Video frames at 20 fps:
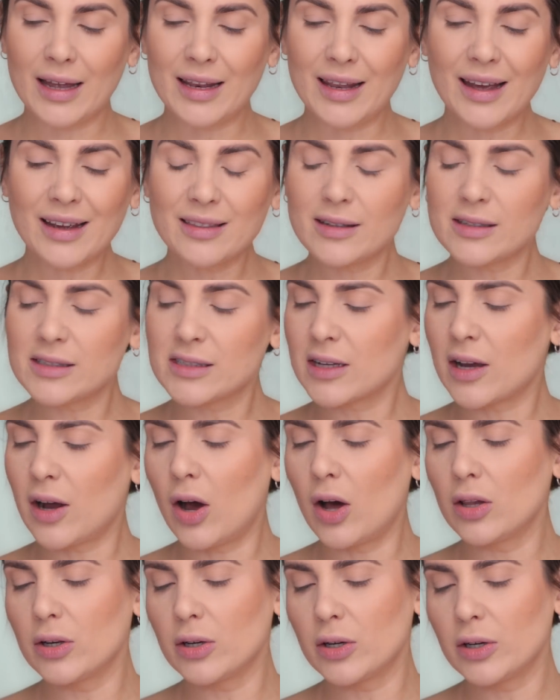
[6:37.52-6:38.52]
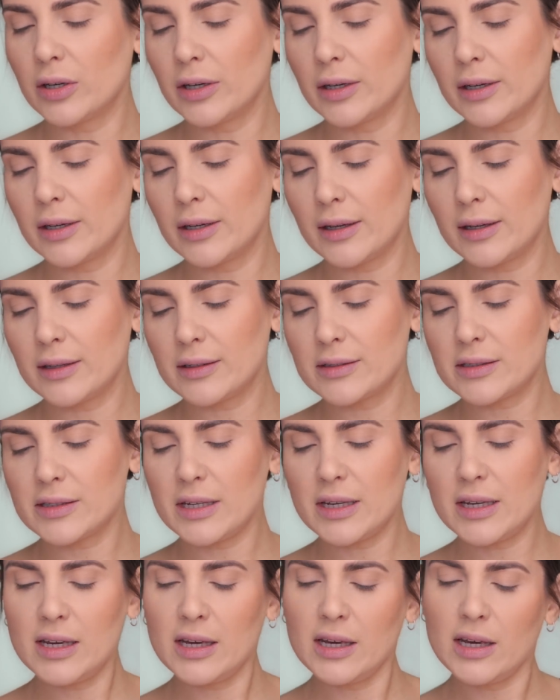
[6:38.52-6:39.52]
I like this color. It's
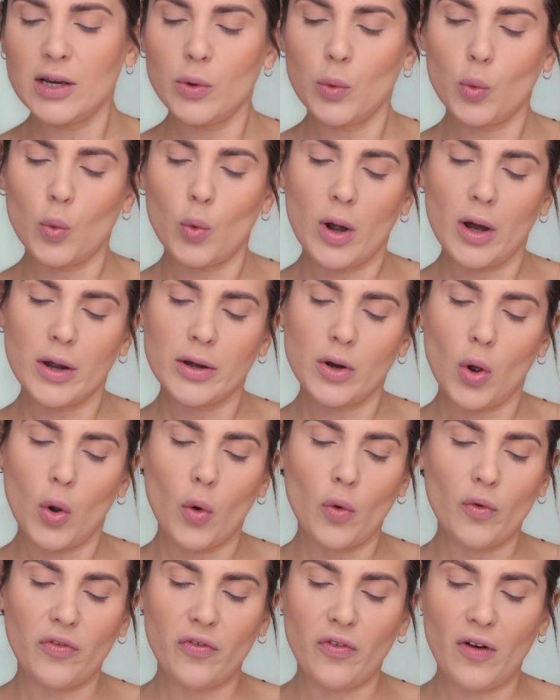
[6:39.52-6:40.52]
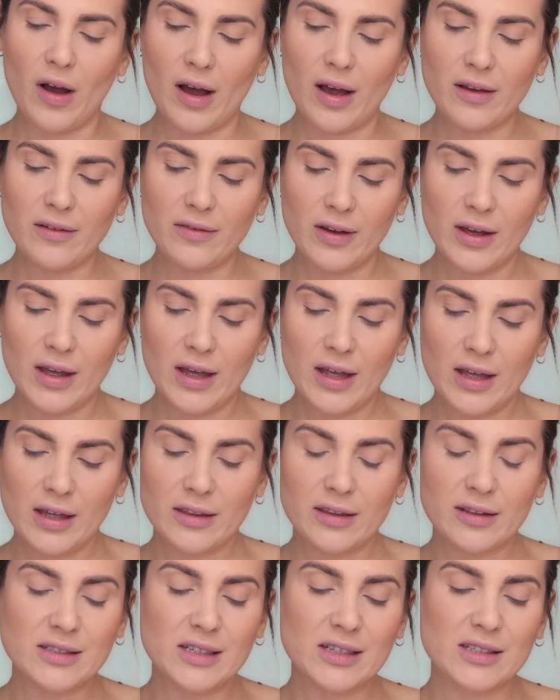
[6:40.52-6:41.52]
E105.
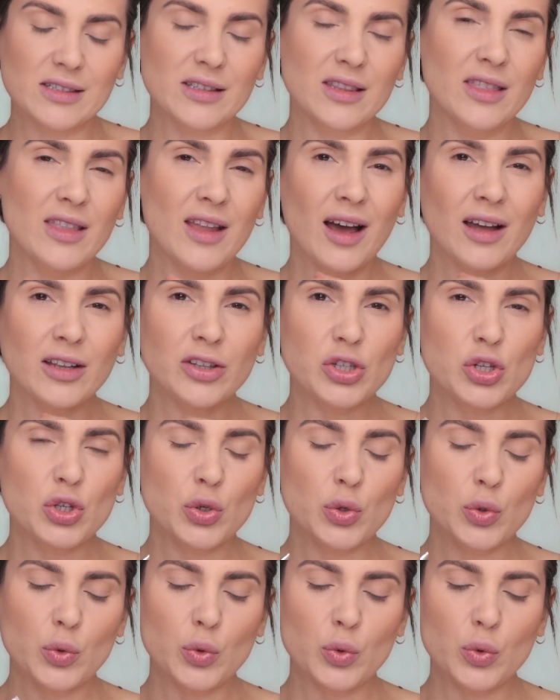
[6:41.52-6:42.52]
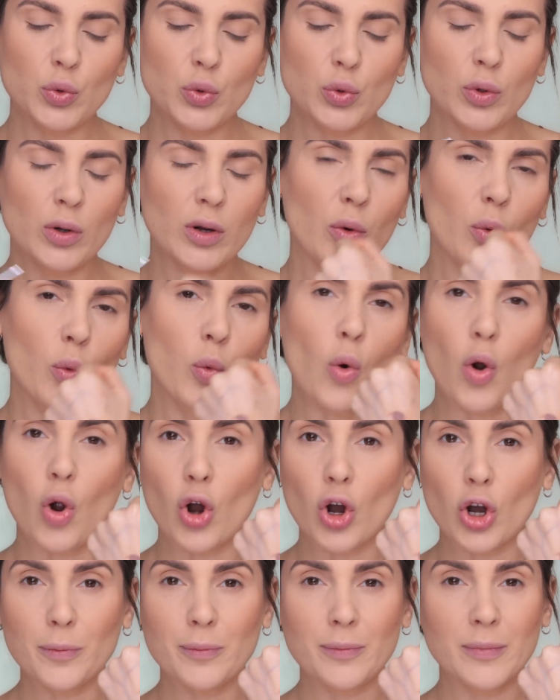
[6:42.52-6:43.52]
This is not too
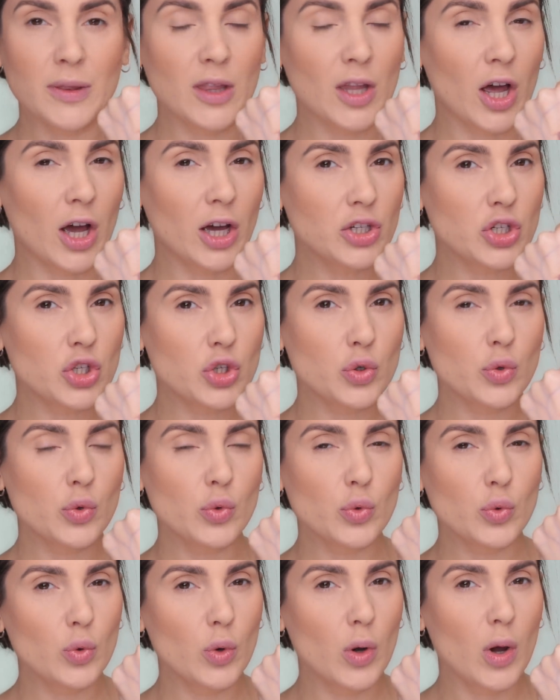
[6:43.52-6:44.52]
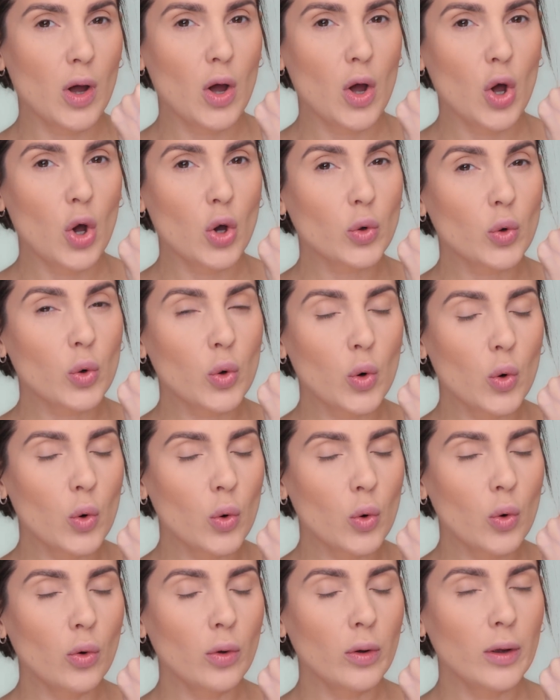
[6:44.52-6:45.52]
warm, not too
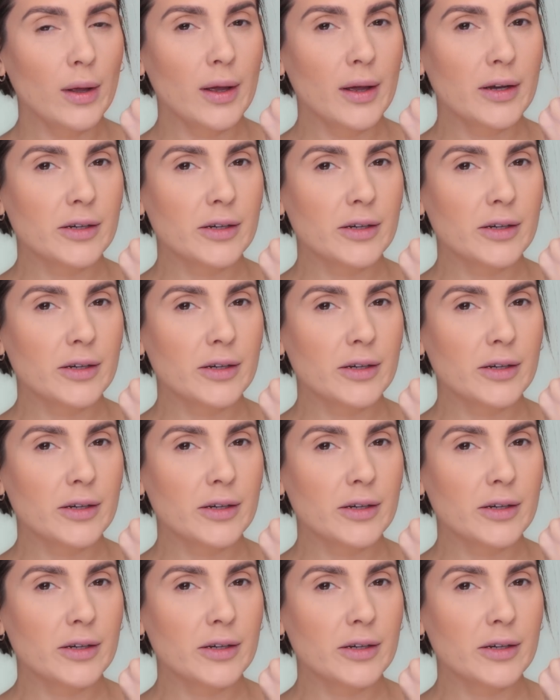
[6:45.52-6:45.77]
cool.